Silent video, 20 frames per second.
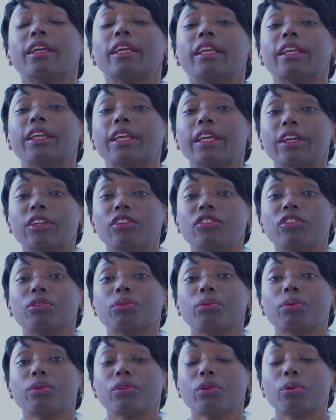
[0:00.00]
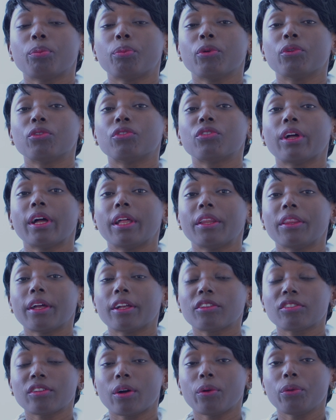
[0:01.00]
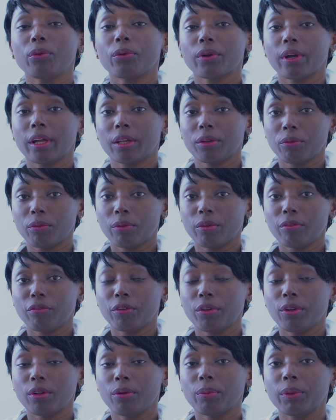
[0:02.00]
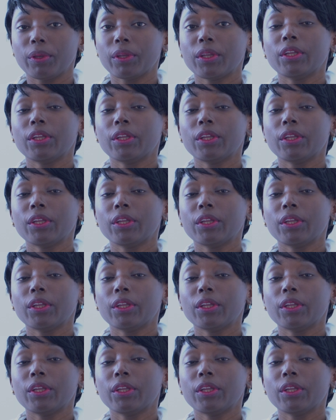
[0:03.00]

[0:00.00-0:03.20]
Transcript: engaging with your posts, and that's how you can grow a following.